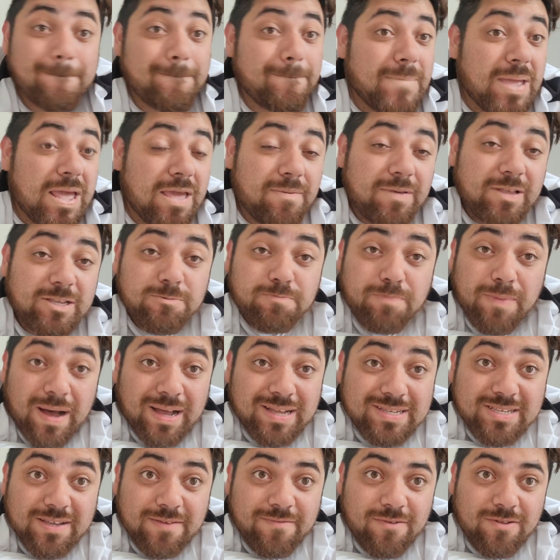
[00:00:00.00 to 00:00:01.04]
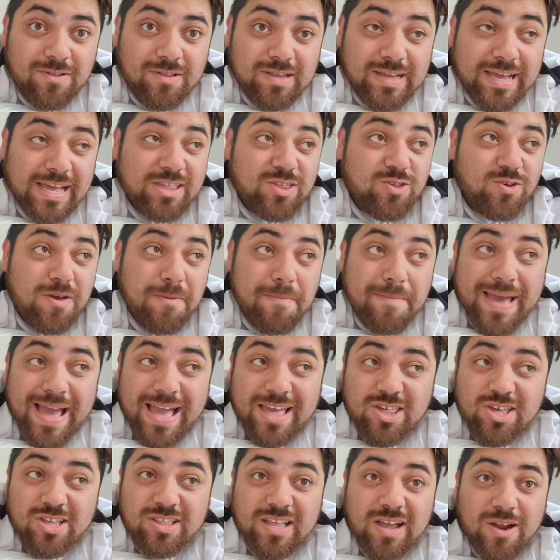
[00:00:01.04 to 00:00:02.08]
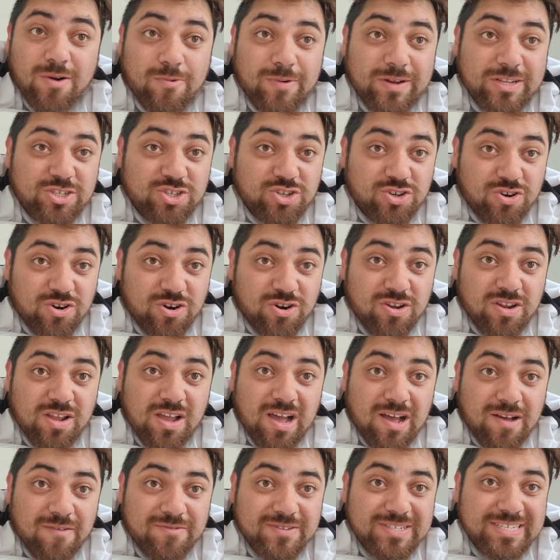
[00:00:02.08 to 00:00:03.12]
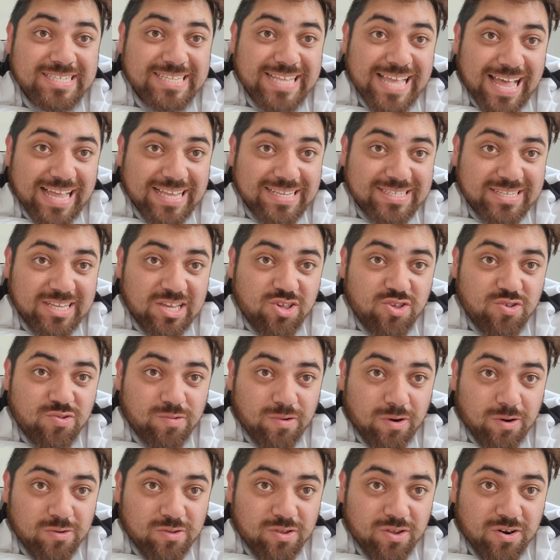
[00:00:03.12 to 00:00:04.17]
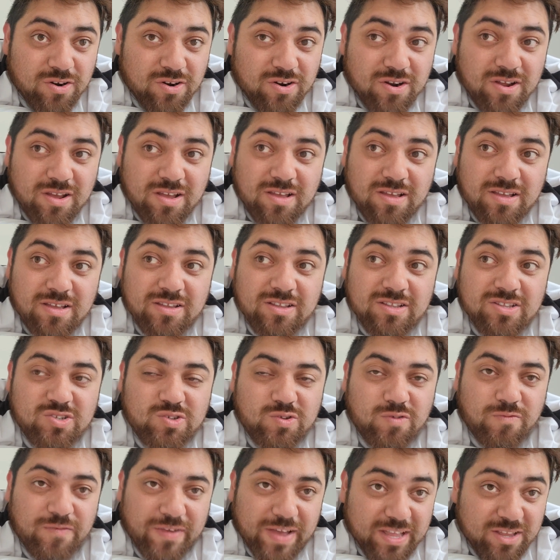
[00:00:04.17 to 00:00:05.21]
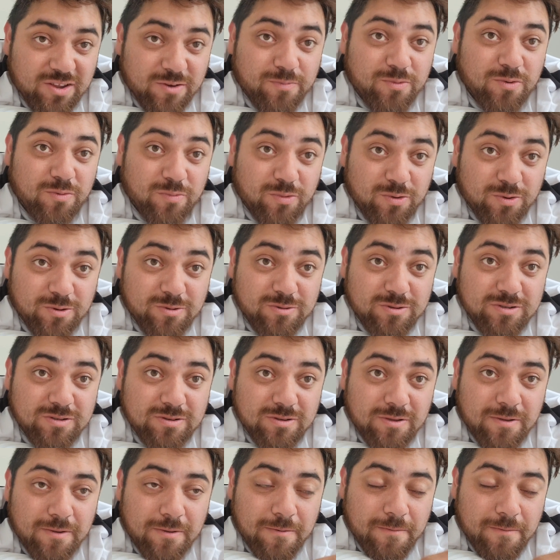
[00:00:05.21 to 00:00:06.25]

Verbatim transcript: Maybe it's possible. Can you imagine a return of Stassi Schroeder to Vanderpump Rules?